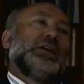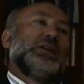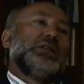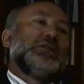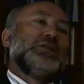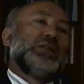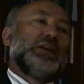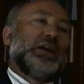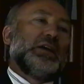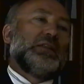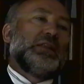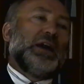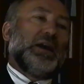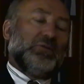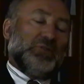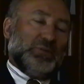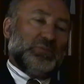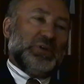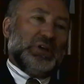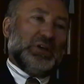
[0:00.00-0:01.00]
Then
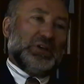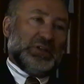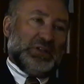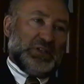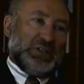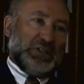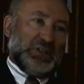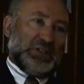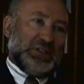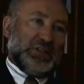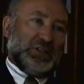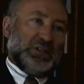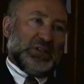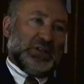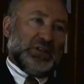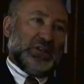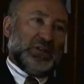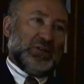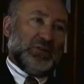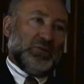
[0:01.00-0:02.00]
that would be consistent
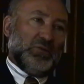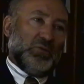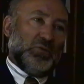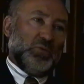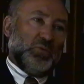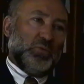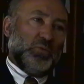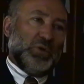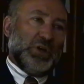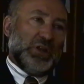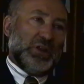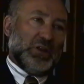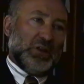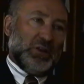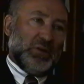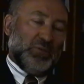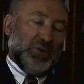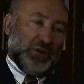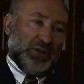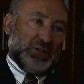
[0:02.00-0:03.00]
with
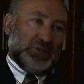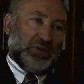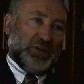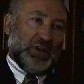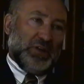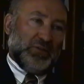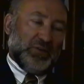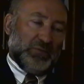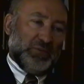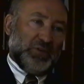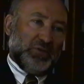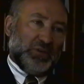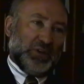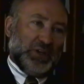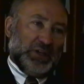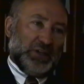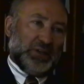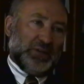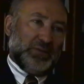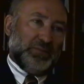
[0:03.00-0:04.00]
the bullet trail from the
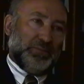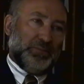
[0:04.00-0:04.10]
front.